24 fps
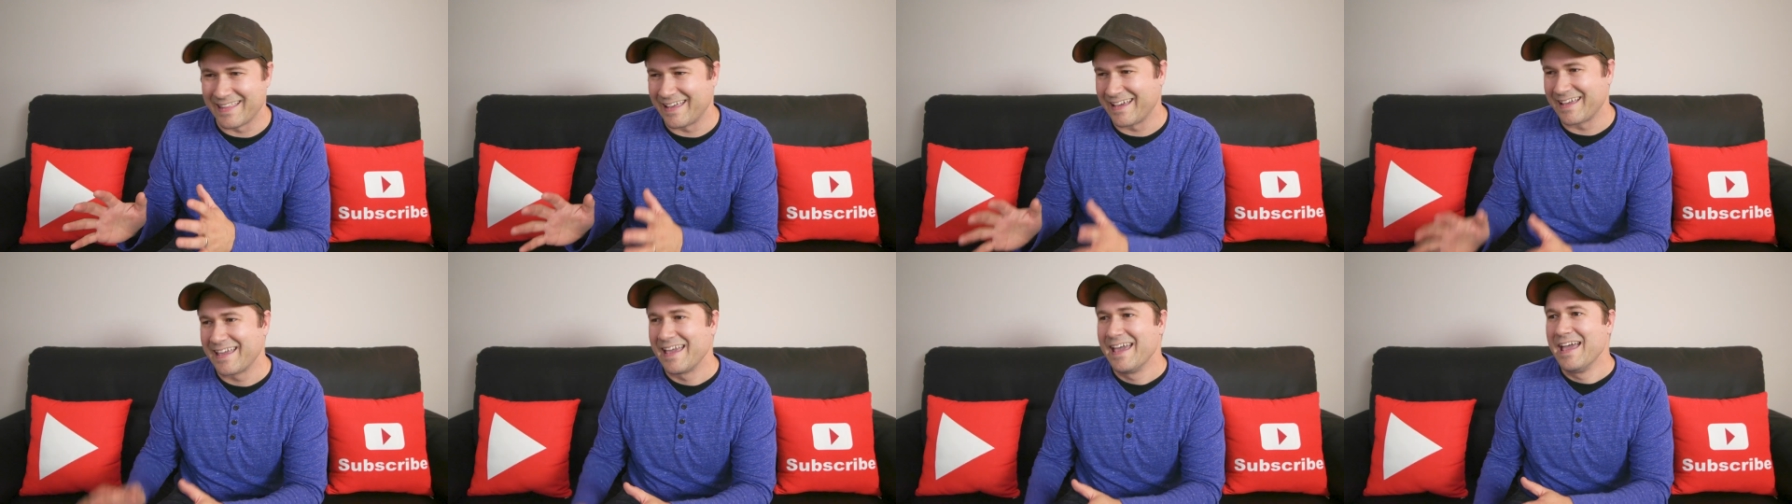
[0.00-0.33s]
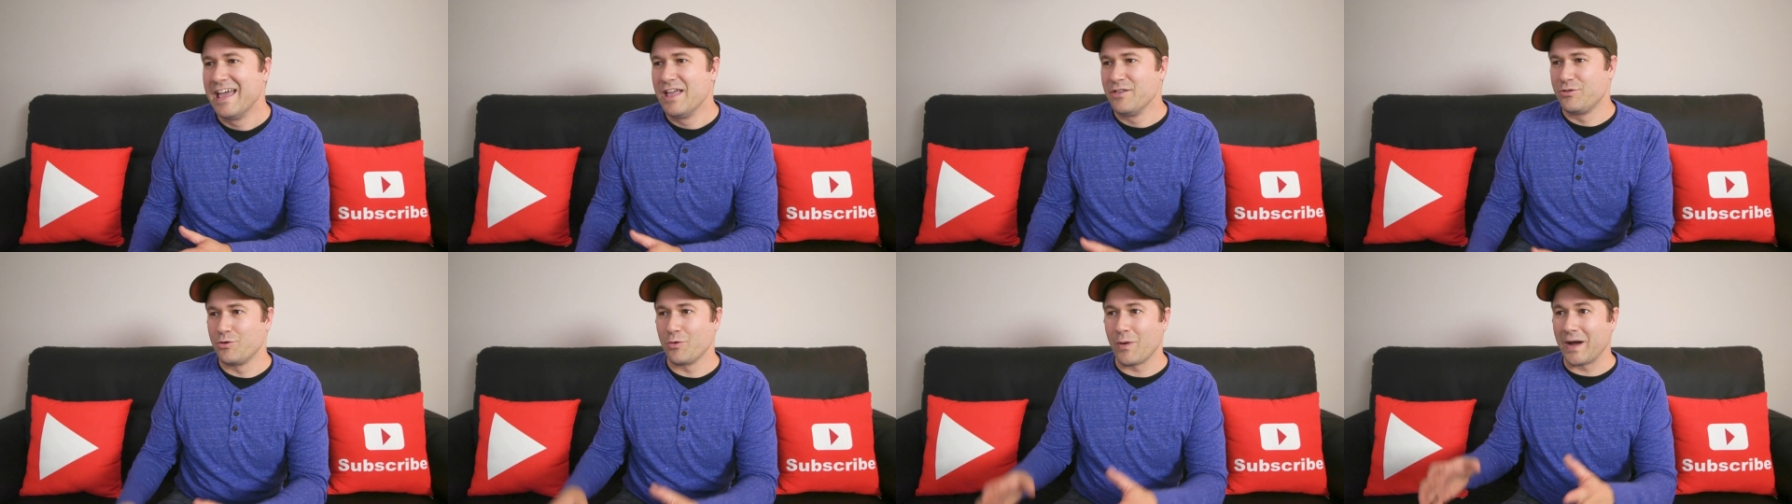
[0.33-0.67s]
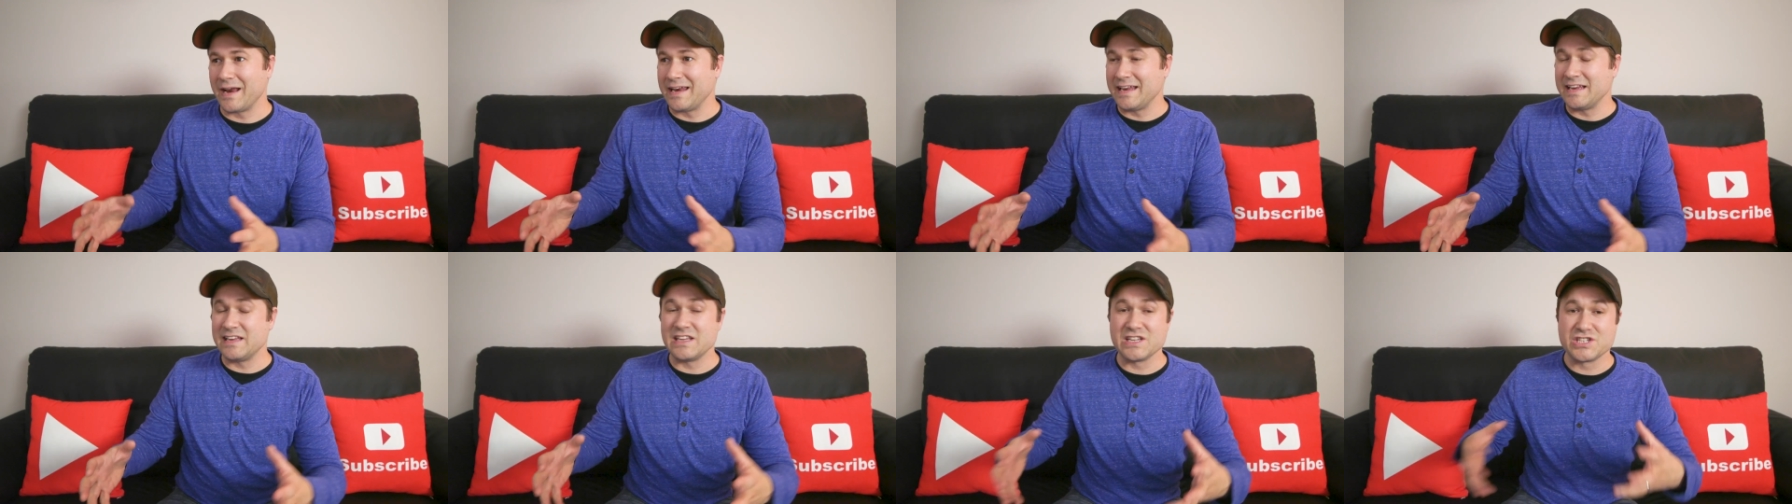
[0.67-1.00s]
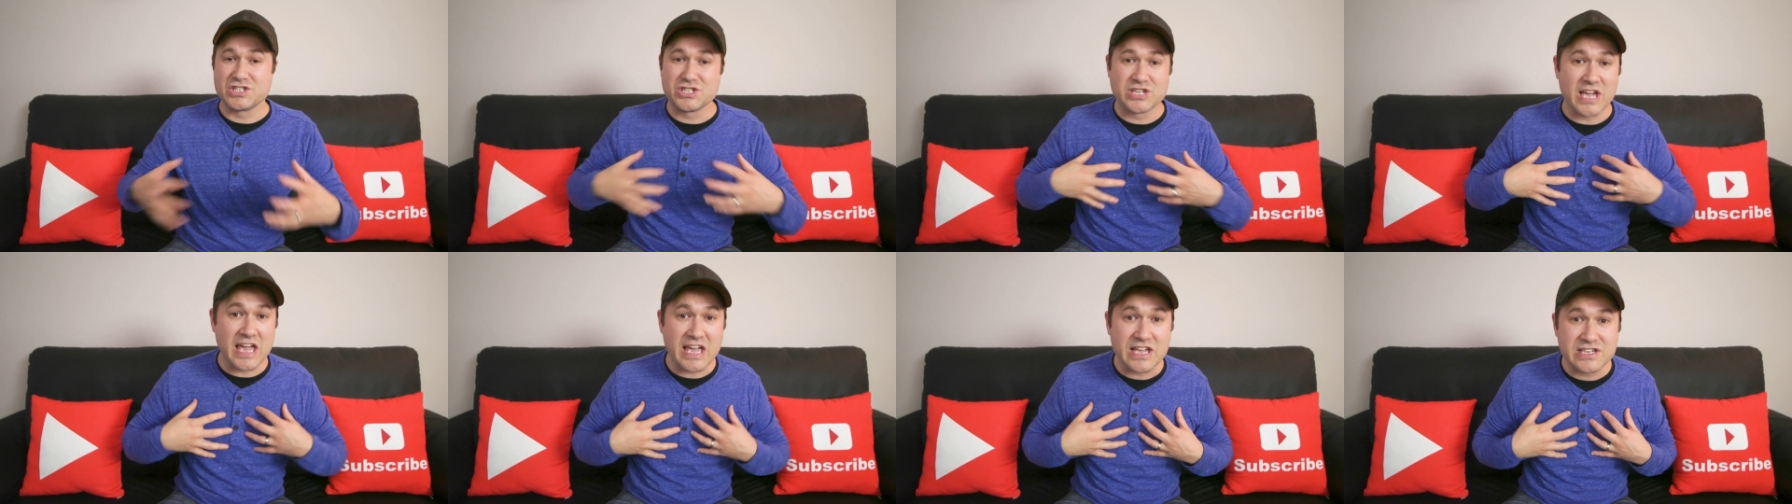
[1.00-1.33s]
Like, do I need to
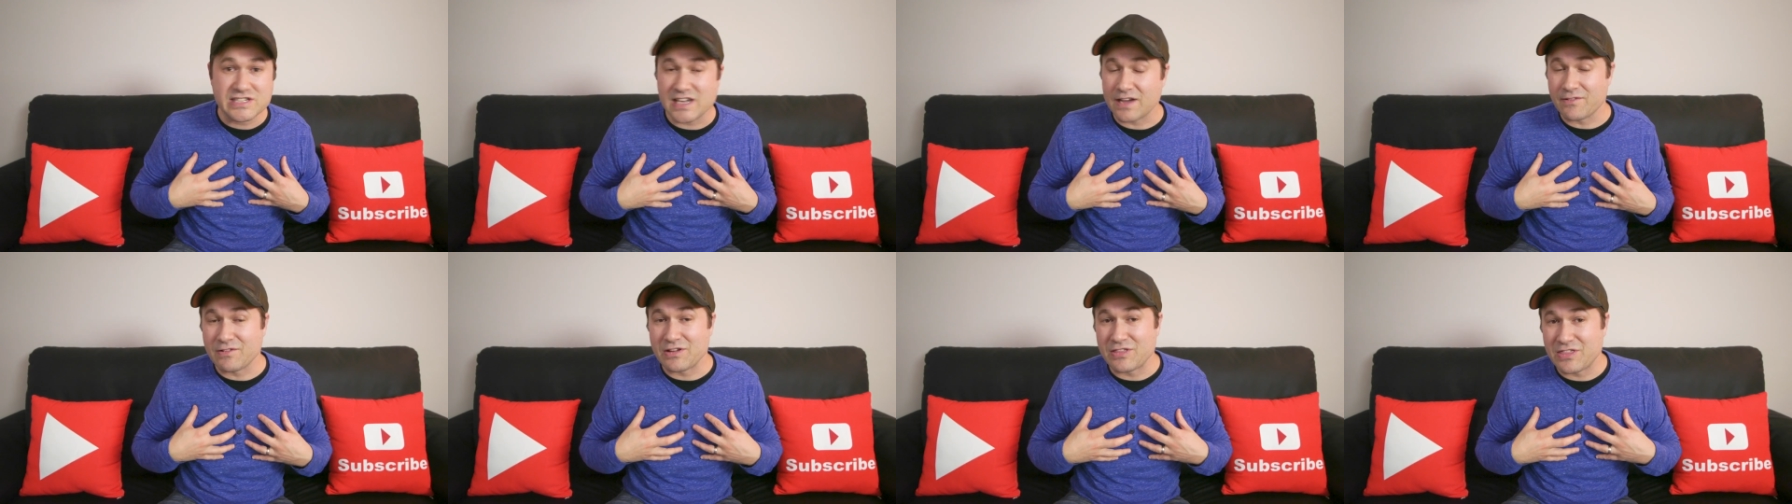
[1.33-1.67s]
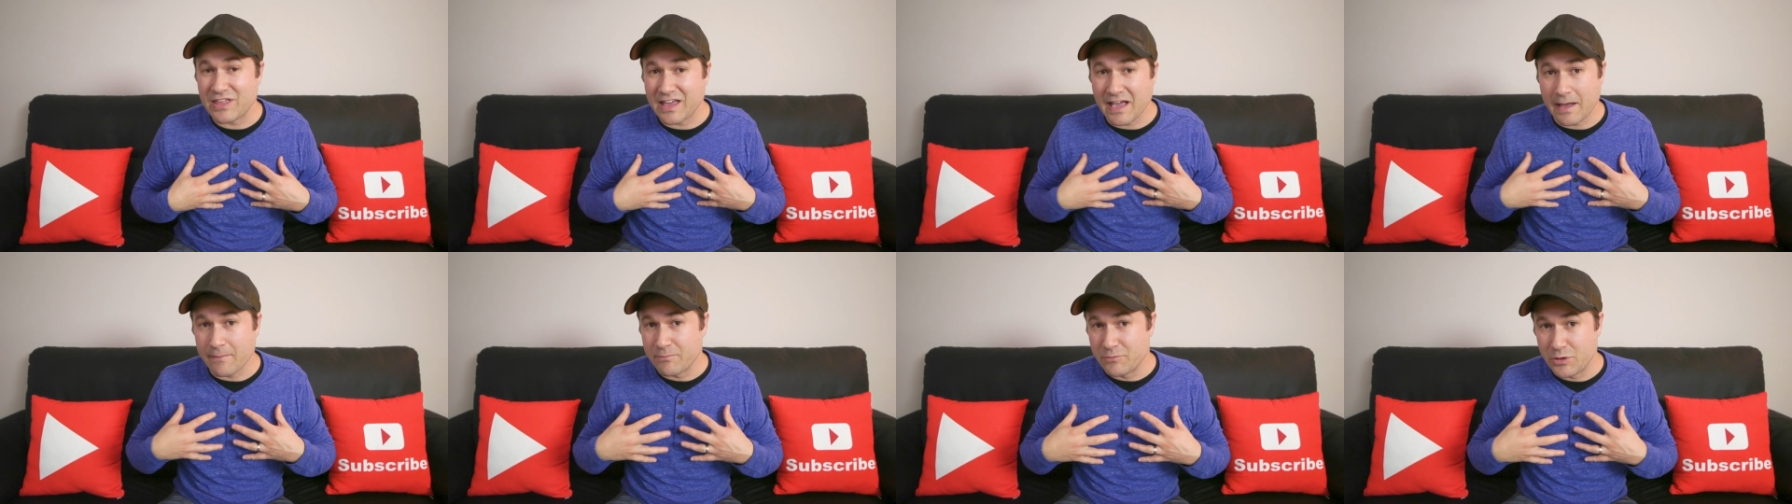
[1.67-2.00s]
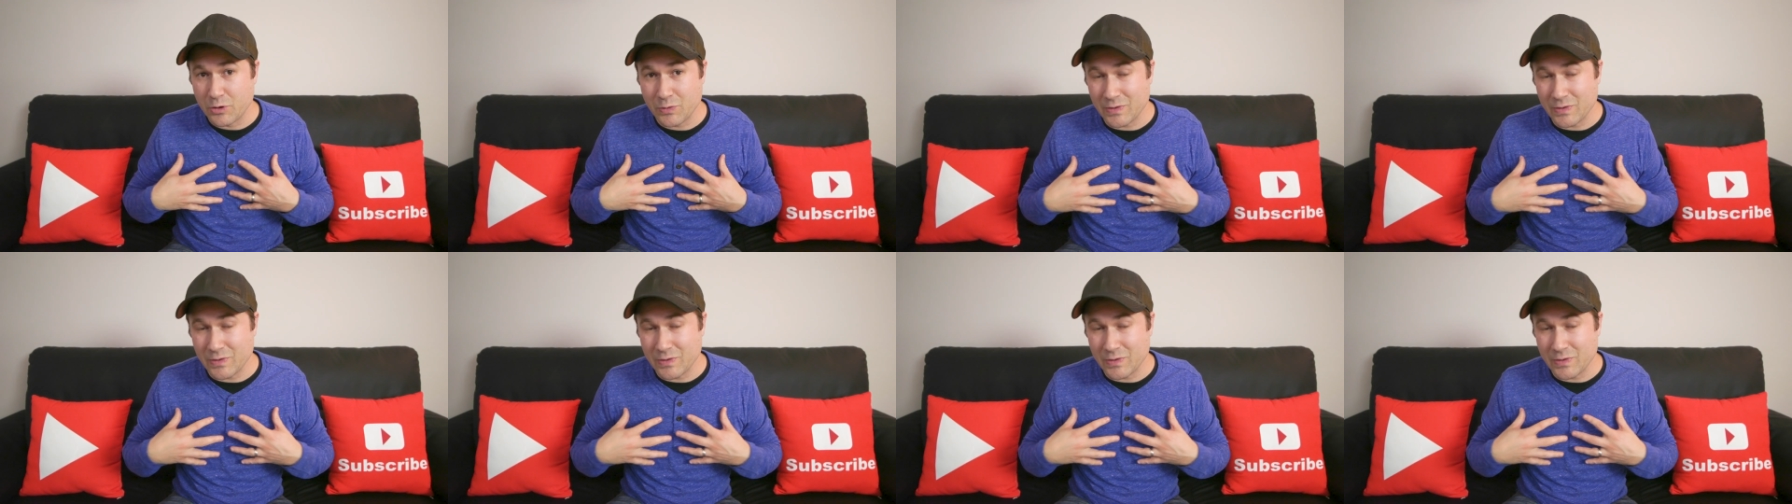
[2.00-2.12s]
change everything I'm